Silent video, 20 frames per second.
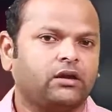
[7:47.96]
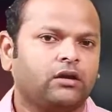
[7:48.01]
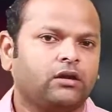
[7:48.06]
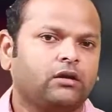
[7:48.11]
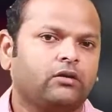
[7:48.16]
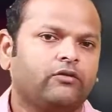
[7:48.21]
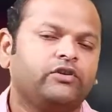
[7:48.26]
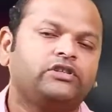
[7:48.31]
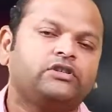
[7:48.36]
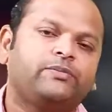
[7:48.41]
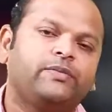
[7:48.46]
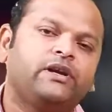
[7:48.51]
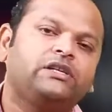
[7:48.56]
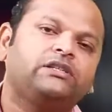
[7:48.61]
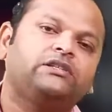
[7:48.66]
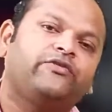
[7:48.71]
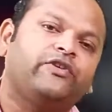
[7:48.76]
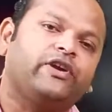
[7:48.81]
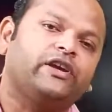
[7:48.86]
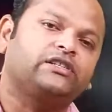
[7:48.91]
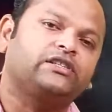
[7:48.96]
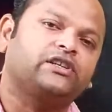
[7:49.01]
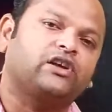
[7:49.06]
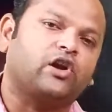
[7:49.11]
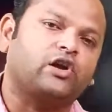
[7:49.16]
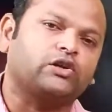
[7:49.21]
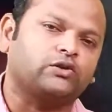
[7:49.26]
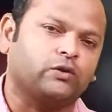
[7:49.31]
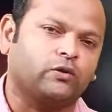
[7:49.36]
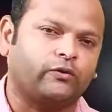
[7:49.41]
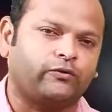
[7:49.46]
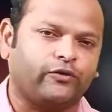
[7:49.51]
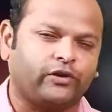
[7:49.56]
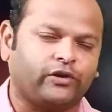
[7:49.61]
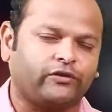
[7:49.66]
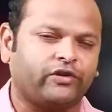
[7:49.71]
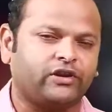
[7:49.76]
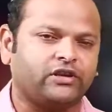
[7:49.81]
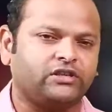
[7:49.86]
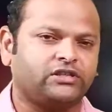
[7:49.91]
which means phase crossover
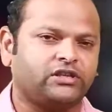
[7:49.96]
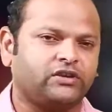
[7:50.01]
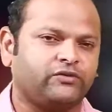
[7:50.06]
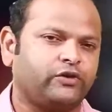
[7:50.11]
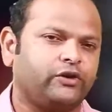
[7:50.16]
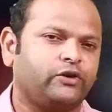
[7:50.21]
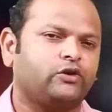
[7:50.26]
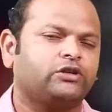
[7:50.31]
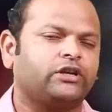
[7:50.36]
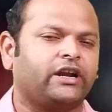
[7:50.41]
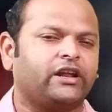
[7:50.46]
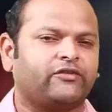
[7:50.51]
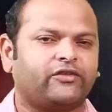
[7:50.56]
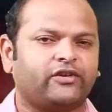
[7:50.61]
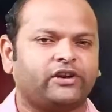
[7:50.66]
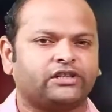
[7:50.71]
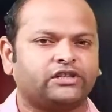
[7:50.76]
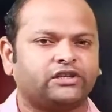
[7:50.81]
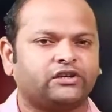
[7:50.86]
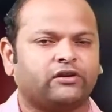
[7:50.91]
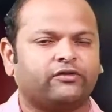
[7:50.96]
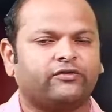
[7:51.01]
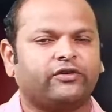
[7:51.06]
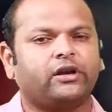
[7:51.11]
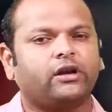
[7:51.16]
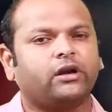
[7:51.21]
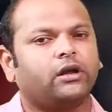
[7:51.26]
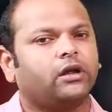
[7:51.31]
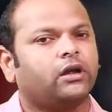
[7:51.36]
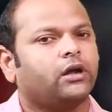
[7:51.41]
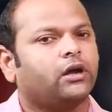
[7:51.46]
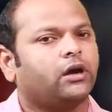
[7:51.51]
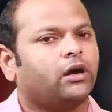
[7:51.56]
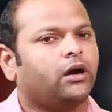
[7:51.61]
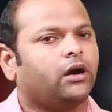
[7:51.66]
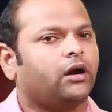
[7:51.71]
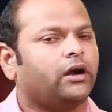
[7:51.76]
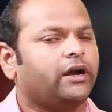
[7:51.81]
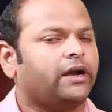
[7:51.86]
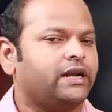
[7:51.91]
frequency. We know the definition of it.
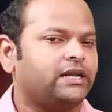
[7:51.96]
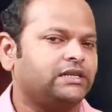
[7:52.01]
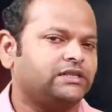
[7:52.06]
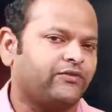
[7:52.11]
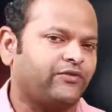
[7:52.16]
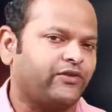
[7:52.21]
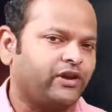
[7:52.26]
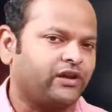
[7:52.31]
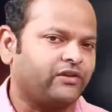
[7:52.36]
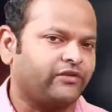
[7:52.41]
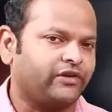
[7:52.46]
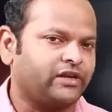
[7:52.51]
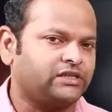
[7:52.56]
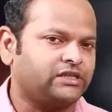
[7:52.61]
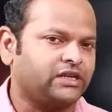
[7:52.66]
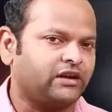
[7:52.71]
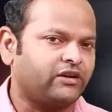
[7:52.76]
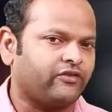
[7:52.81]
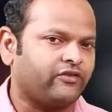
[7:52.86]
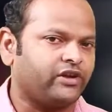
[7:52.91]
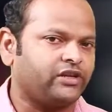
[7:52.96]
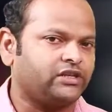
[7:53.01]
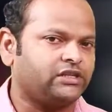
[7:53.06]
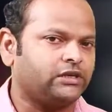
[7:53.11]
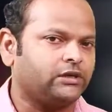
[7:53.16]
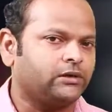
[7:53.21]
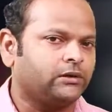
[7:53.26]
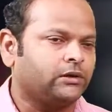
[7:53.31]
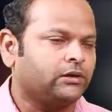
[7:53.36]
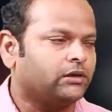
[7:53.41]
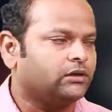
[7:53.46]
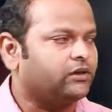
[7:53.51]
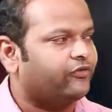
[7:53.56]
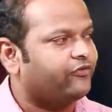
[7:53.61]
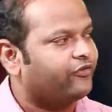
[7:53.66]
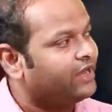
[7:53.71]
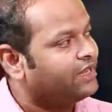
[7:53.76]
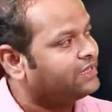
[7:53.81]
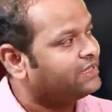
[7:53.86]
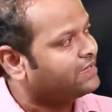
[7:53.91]
It is the frequency at which the
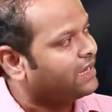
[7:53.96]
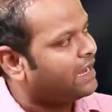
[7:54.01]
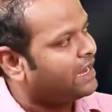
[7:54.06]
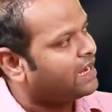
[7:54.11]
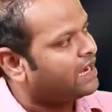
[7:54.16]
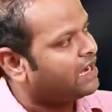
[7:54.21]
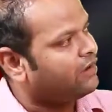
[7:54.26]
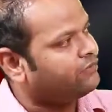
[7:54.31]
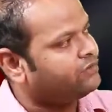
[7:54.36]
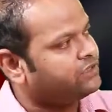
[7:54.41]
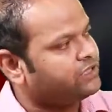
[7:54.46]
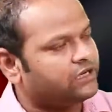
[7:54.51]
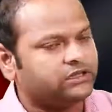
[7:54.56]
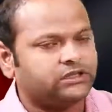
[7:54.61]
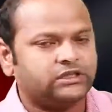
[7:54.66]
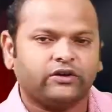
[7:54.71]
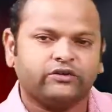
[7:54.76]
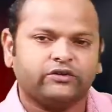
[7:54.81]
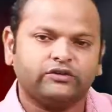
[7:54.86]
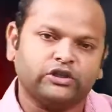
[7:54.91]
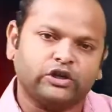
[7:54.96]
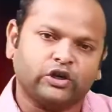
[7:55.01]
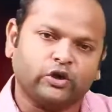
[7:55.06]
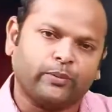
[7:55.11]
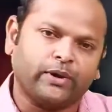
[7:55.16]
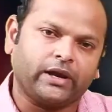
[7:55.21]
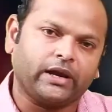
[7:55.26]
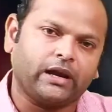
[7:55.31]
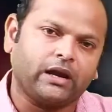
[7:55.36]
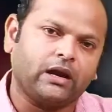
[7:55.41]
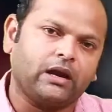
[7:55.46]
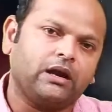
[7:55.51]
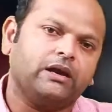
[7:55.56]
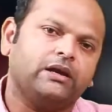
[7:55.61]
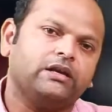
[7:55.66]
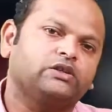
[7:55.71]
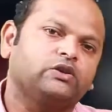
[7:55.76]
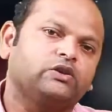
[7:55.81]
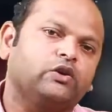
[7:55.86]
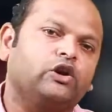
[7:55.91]
phase angle of GH of j omega
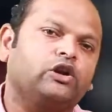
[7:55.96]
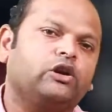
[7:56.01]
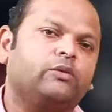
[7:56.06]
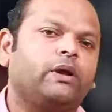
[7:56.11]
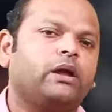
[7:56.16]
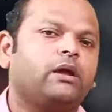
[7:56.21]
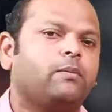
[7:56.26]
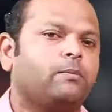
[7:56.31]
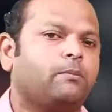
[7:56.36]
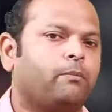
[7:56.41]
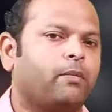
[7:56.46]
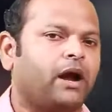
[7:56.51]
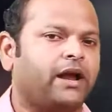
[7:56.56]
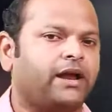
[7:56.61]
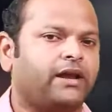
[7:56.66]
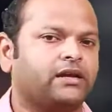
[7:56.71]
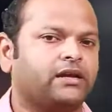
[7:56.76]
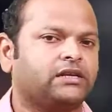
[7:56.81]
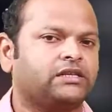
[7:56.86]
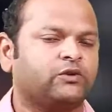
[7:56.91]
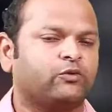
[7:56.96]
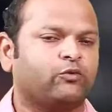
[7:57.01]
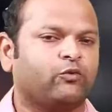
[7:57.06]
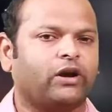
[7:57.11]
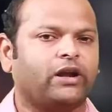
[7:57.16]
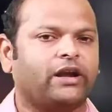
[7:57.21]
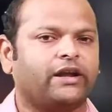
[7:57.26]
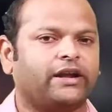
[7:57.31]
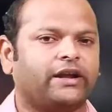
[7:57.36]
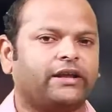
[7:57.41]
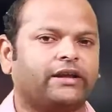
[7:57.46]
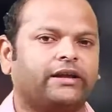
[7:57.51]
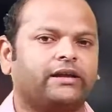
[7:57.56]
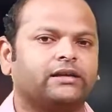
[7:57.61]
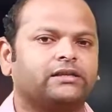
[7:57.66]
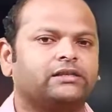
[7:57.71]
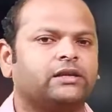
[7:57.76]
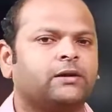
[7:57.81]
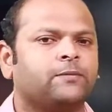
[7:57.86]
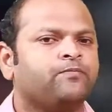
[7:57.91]
is going to be minus 180
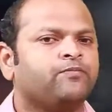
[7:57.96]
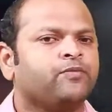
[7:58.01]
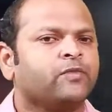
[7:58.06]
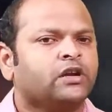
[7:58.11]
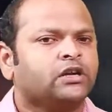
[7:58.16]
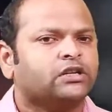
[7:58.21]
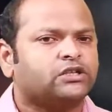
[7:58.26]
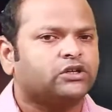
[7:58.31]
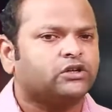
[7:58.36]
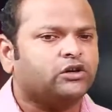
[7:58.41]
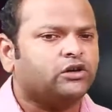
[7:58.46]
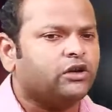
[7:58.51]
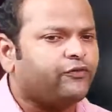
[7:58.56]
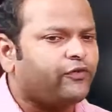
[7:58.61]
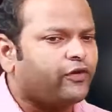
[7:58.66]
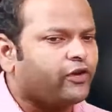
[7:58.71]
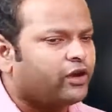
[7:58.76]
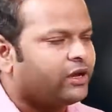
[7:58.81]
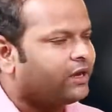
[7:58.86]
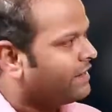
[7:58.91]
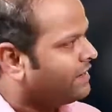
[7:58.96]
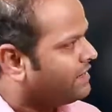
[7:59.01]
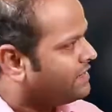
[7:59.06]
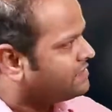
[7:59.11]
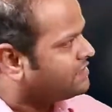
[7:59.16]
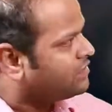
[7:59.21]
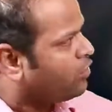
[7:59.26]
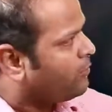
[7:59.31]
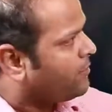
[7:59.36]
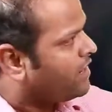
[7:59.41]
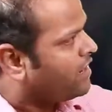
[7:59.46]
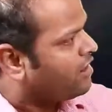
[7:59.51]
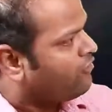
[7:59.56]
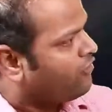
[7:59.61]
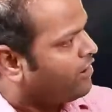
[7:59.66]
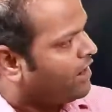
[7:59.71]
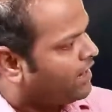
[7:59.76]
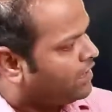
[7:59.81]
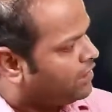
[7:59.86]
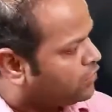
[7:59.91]
degrees. So if you increase the omega
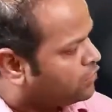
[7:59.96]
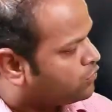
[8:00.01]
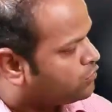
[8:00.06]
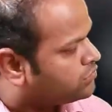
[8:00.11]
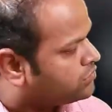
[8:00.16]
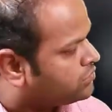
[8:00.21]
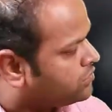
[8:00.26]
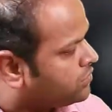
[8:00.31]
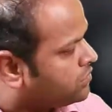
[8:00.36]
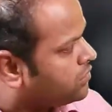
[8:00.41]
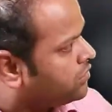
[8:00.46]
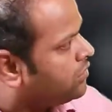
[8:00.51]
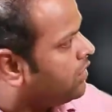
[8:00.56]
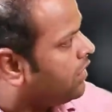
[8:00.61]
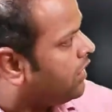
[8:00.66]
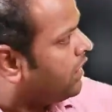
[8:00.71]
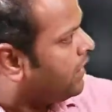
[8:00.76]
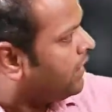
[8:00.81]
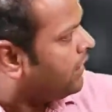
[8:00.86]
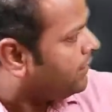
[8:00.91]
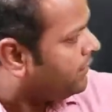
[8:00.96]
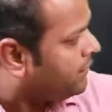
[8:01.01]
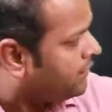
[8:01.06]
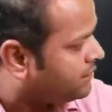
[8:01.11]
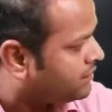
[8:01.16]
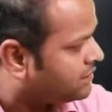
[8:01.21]
values, and the